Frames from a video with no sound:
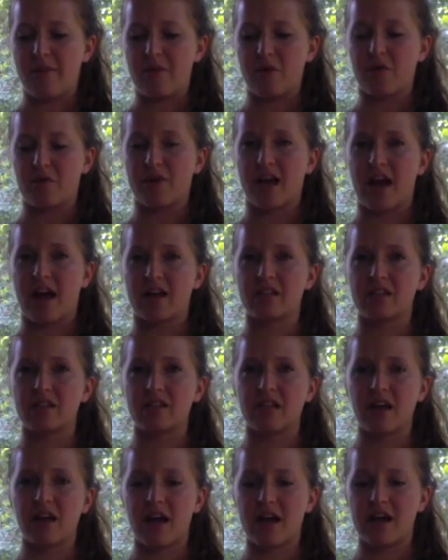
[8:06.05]
reacts to
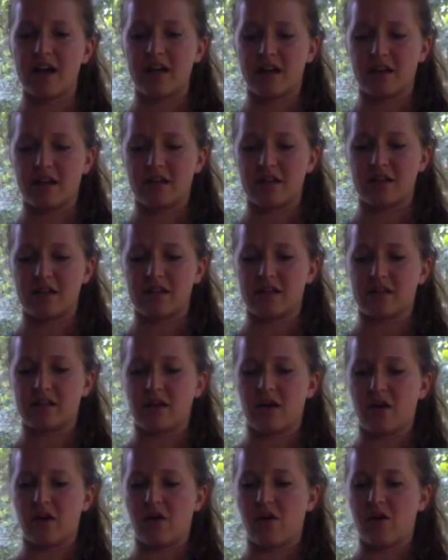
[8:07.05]
that.
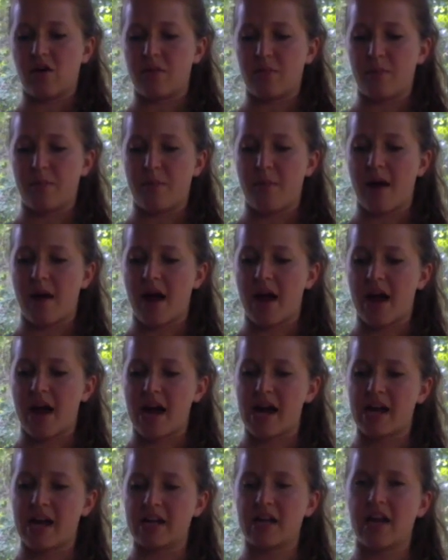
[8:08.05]
So
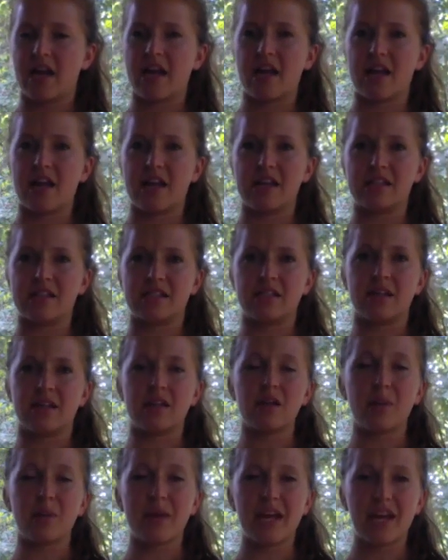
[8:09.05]
mine is a
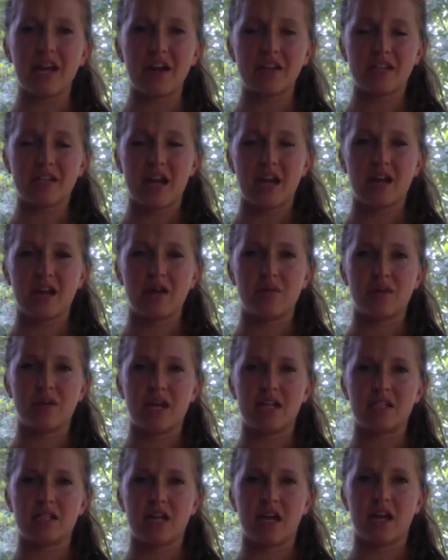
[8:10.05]
little bit irritated when
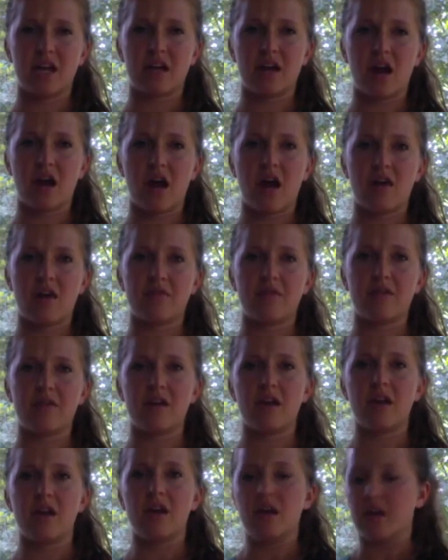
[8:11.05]
I take it off.
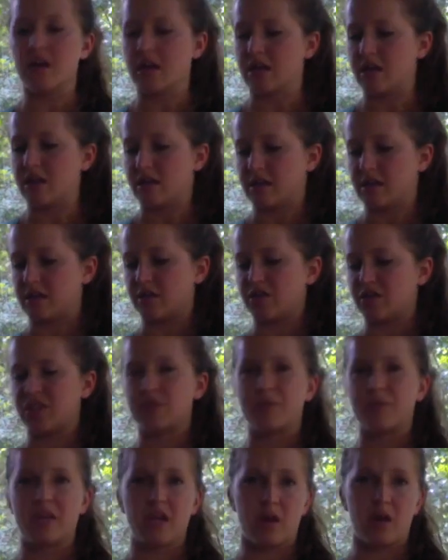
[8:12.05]
So just
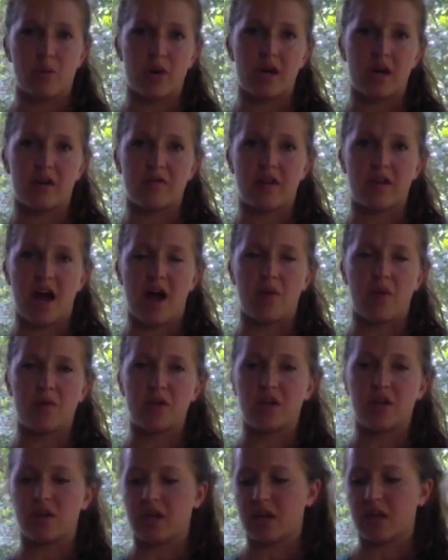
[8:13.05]
be aware of that when
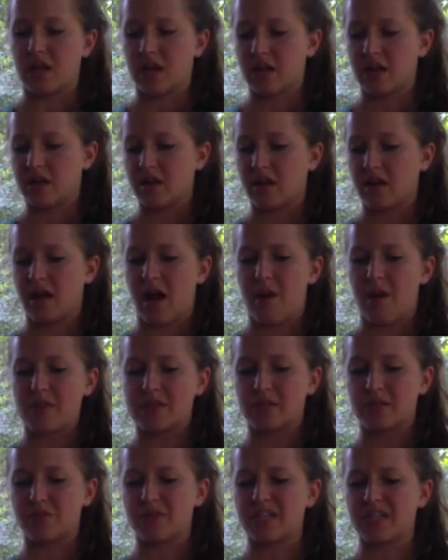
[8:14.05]
you get it.
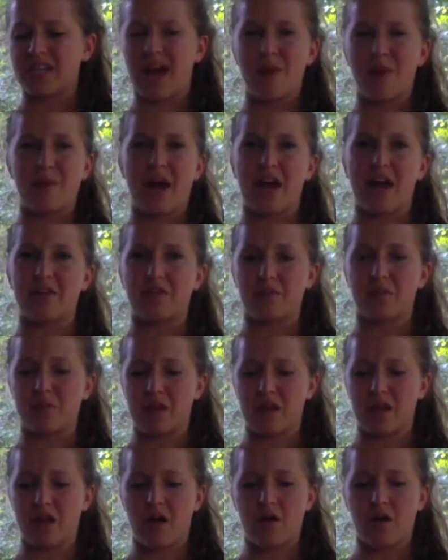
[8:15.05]
It's really not bad for me,
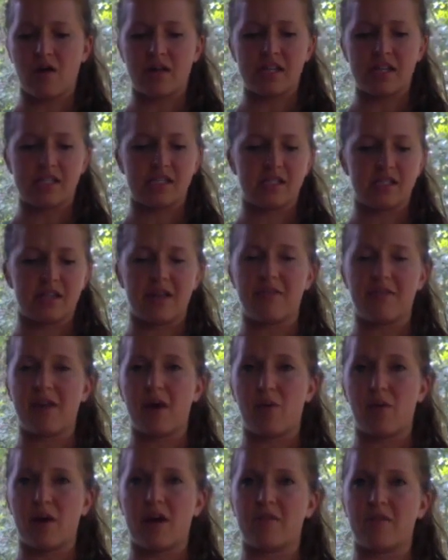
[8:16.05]
though. It's if I
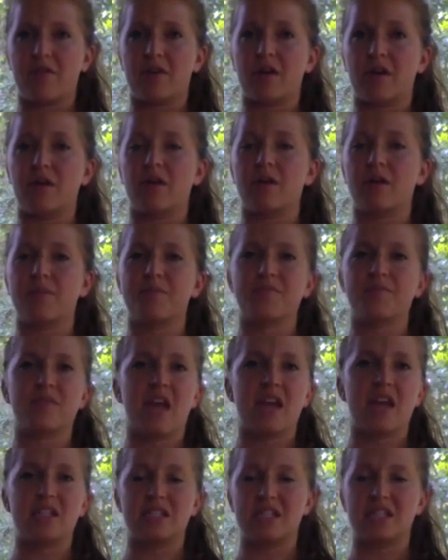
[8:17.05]
wear it for
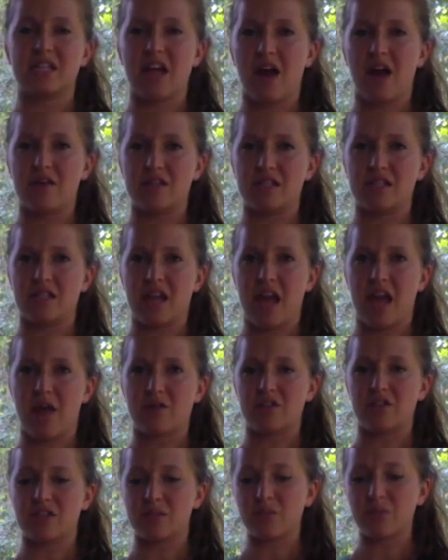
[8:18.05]
8 to 10 hours a day,
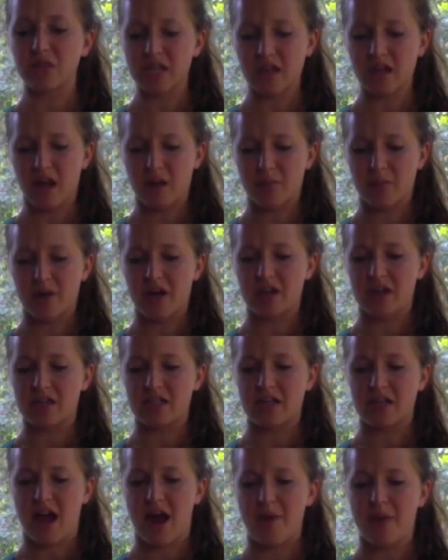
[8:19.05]
which is a pretty long period of
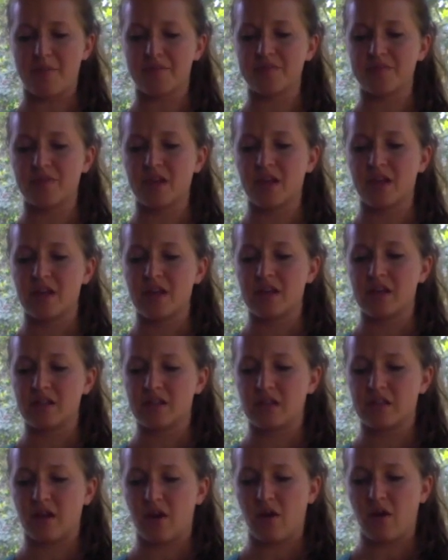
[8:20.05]
time.
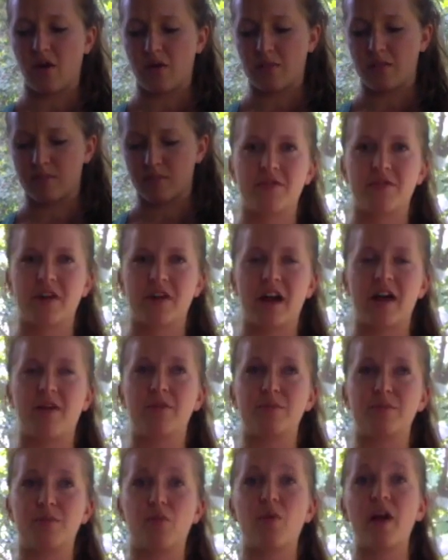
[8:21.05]
So
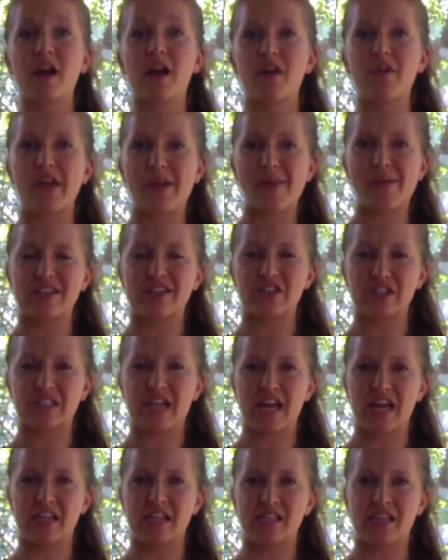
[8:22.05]
I'll wear it when I'm
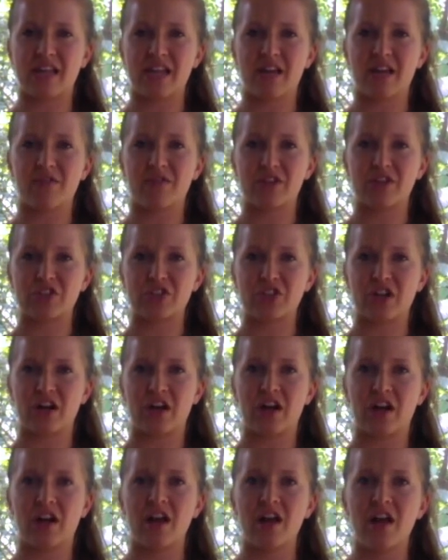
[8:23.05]
exercising for
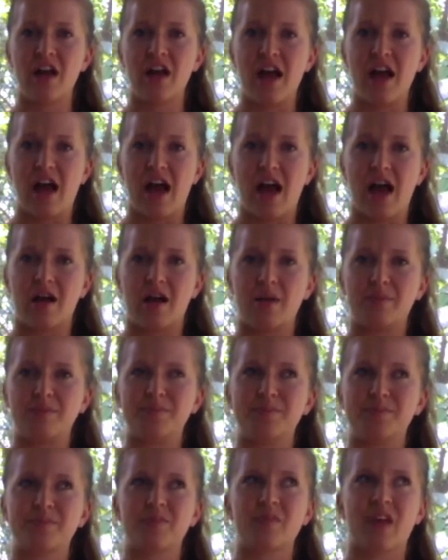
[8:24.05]
sure.
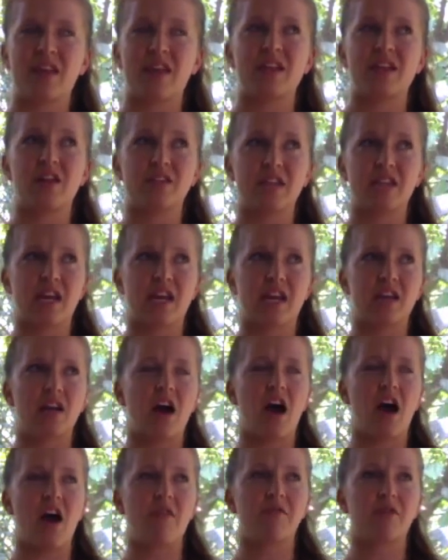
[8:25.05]
And then I'll take it
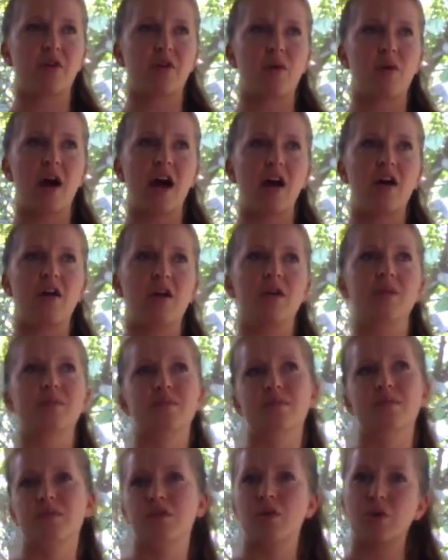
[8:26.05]
off for a while,
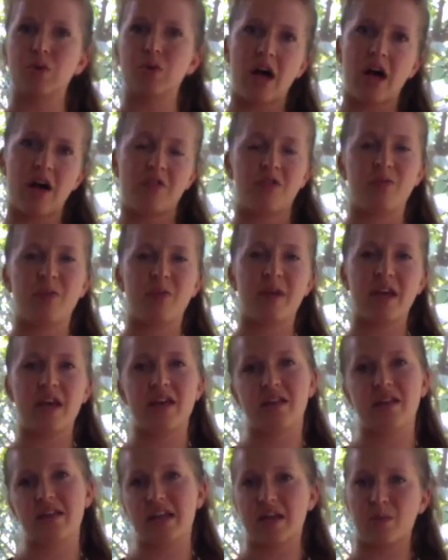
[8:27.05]
cool off a bit,
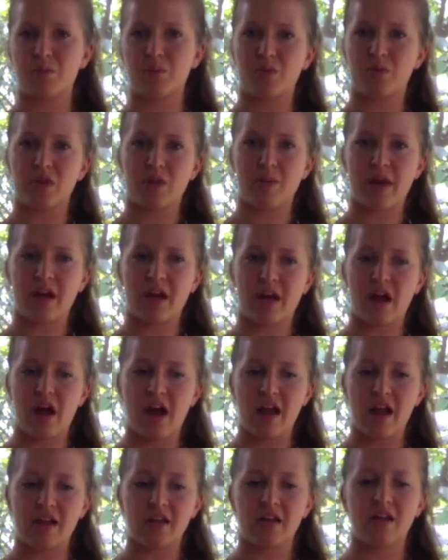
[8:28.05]
and I can put it back
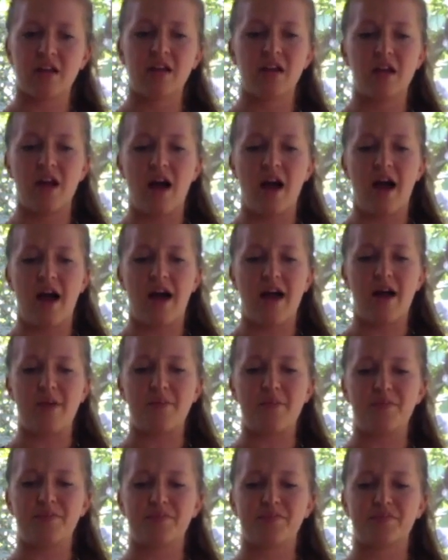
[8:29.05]
on.
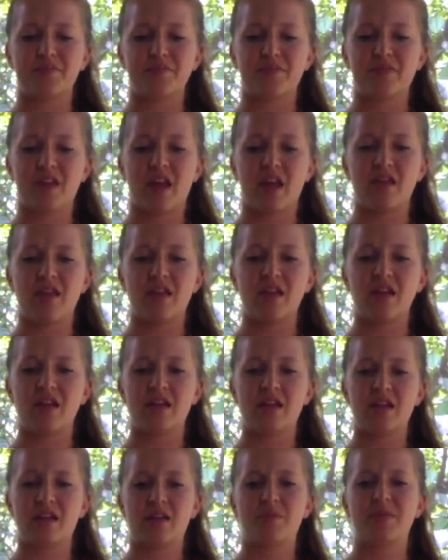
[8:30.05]
And
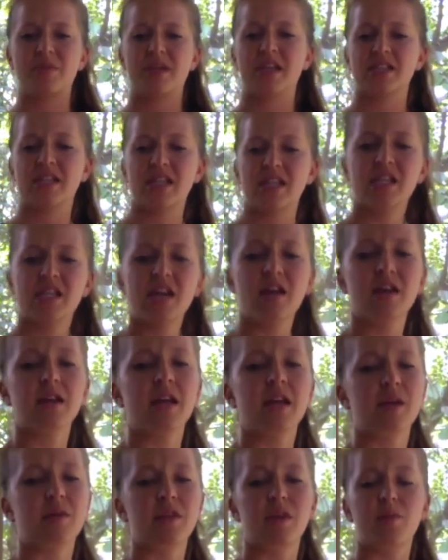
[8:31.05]
then because they say,
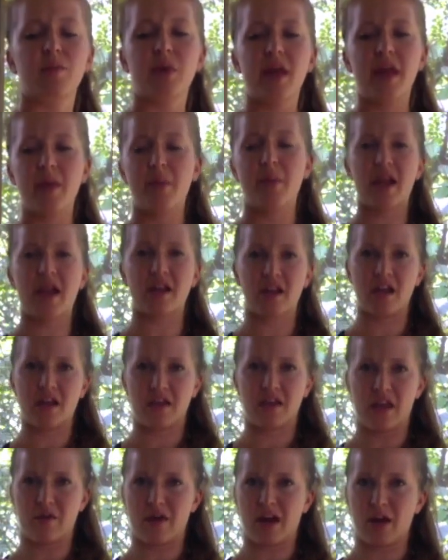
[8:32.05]
like, with the Belly Bandit,
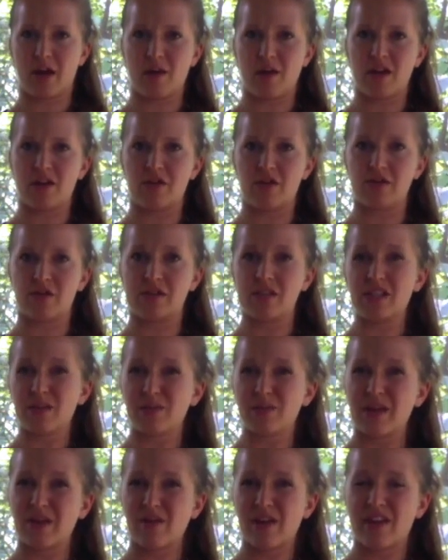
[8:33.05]
they recommend you
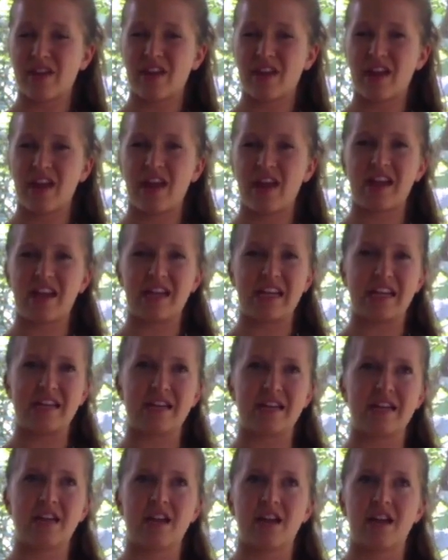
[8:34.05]
sleeping with it.
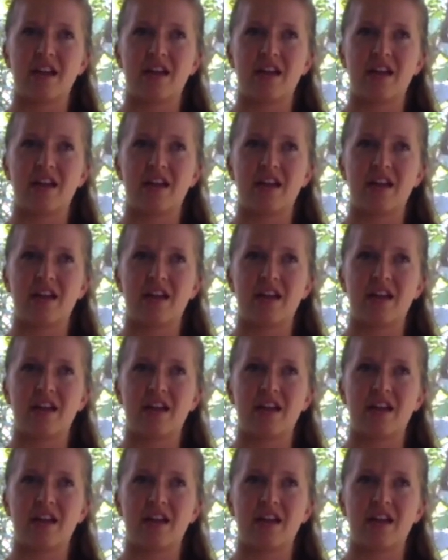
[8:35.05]
And